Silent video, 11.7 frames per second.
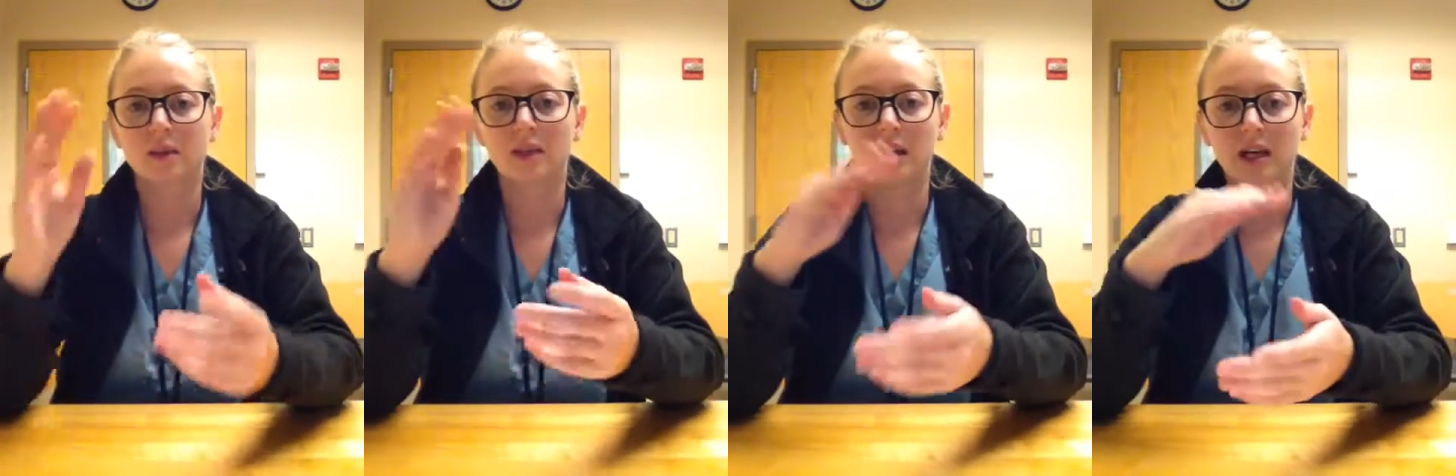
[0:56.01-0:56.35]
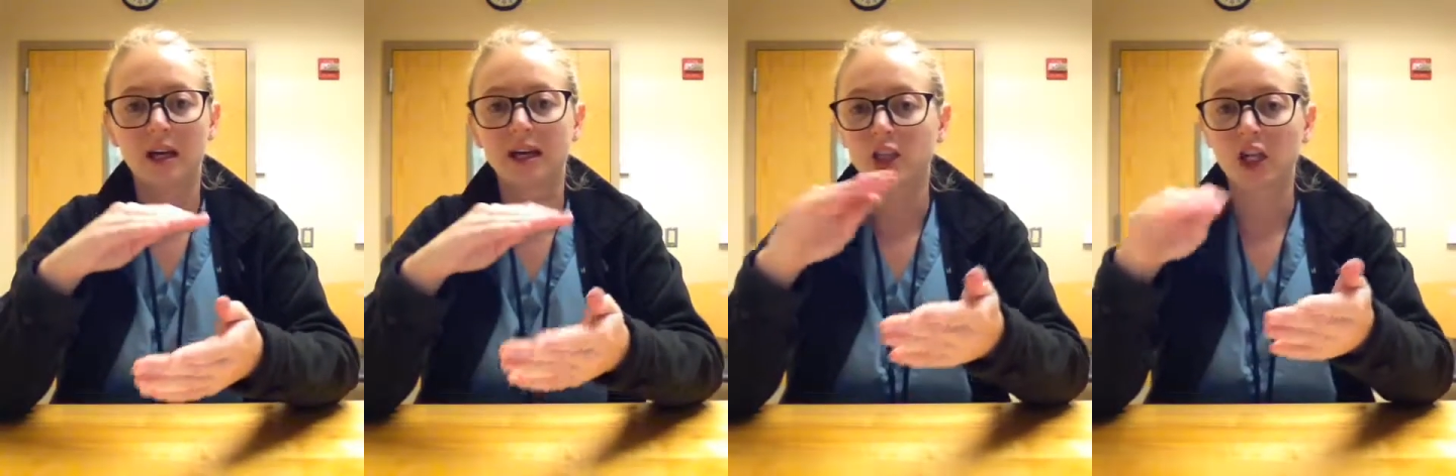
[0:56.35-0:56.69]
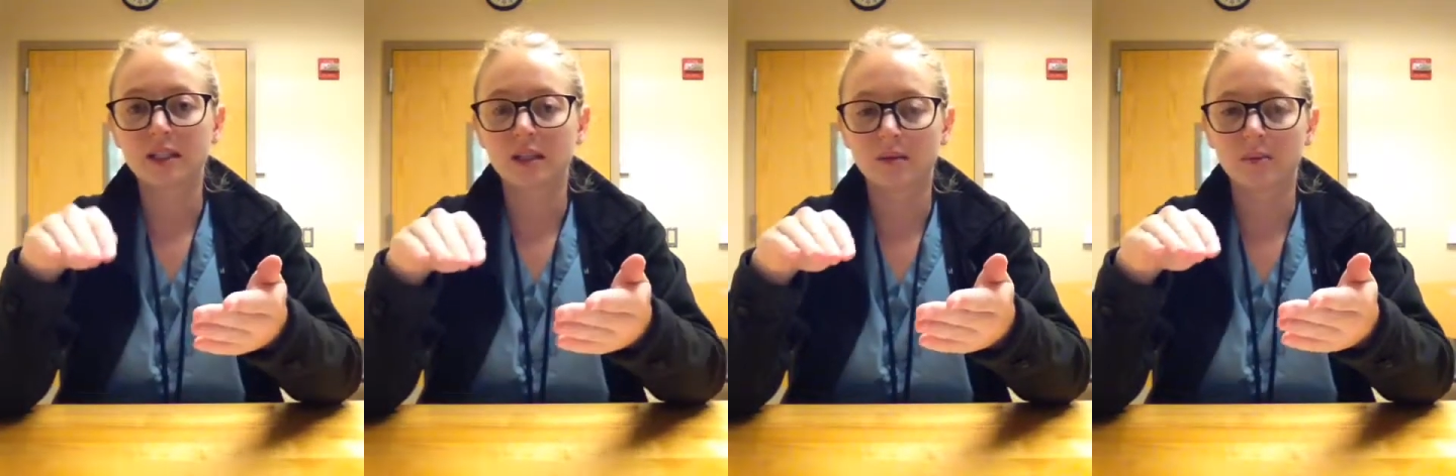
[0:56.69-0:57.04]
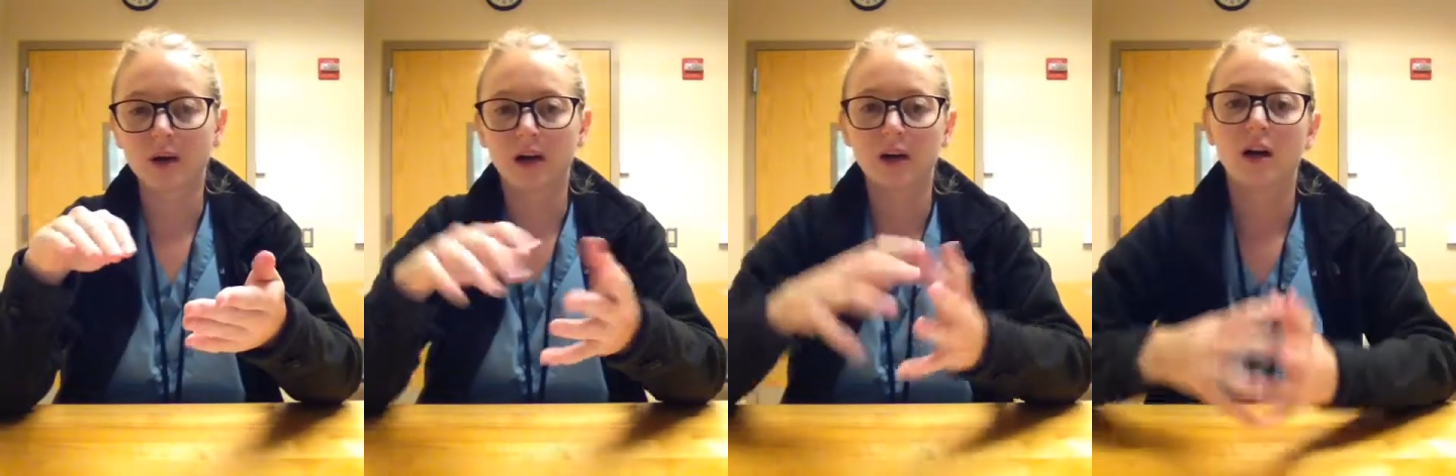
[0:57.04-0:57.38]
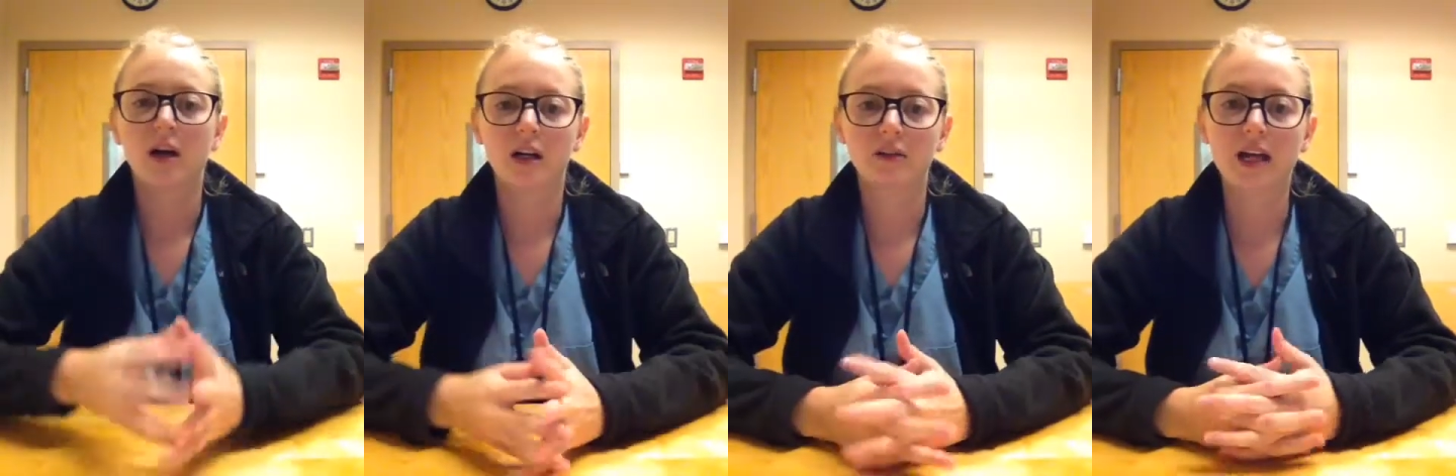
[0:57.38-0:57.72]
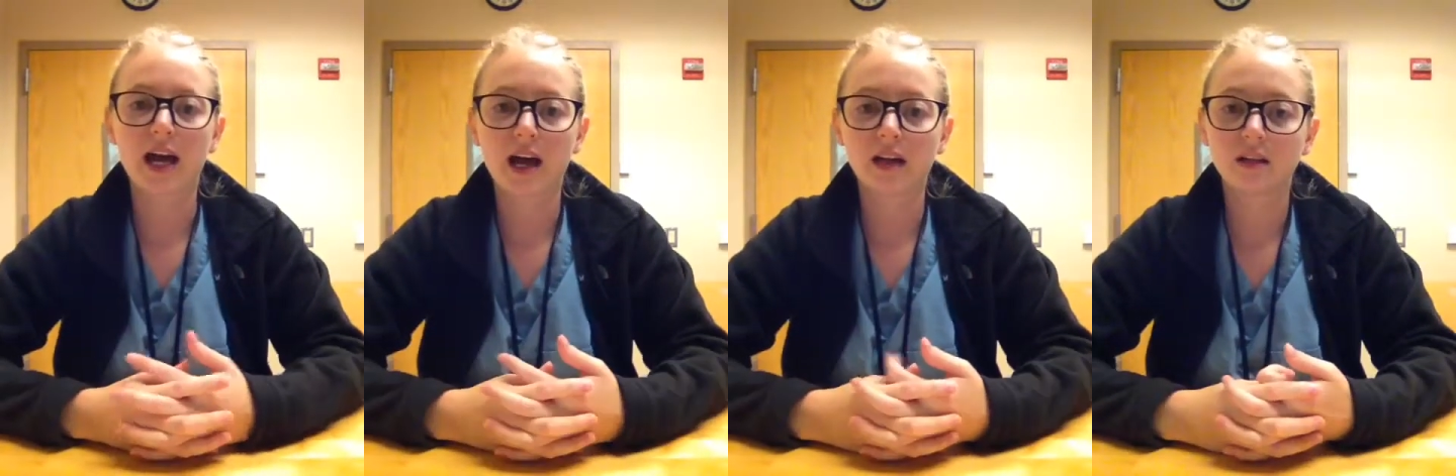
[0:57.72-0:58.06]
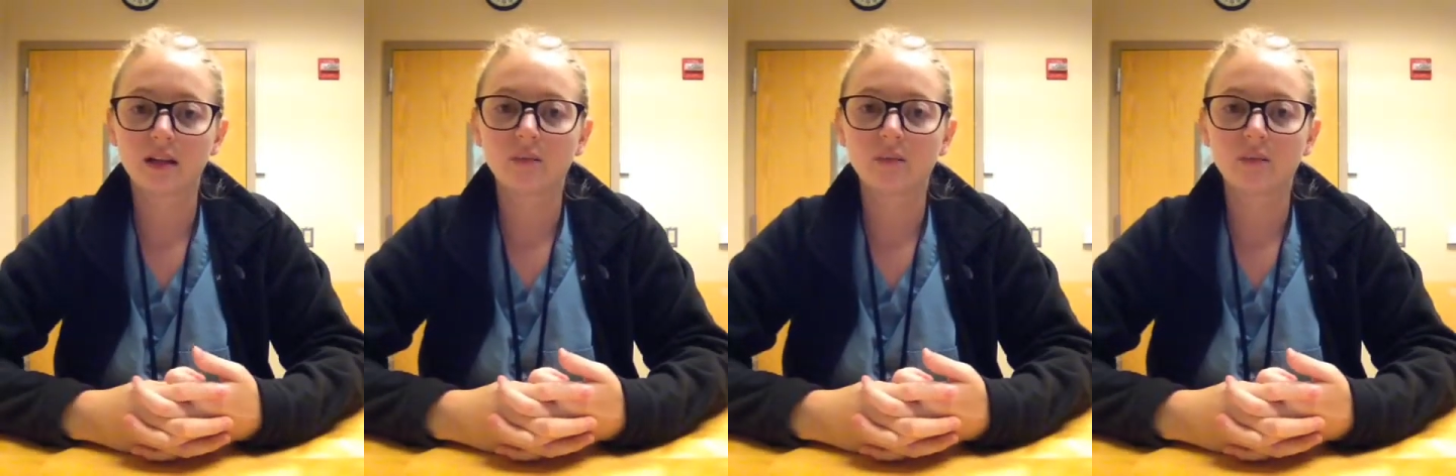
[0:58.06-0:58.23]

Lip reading: the adjacent part on that